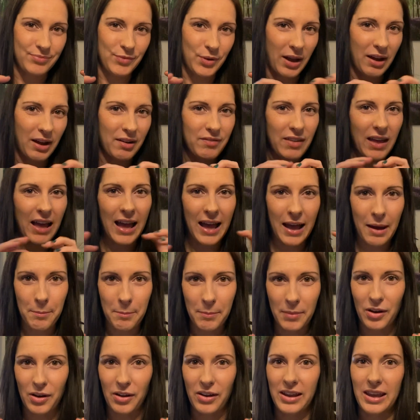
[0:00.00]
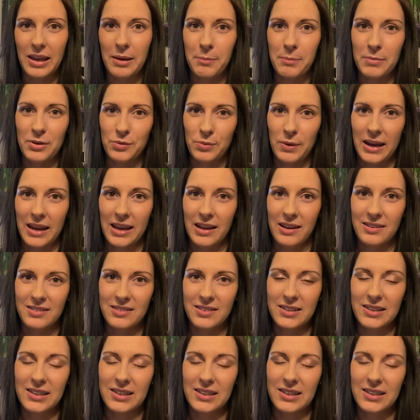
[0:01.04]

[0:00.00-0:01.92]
You have that amber light in between.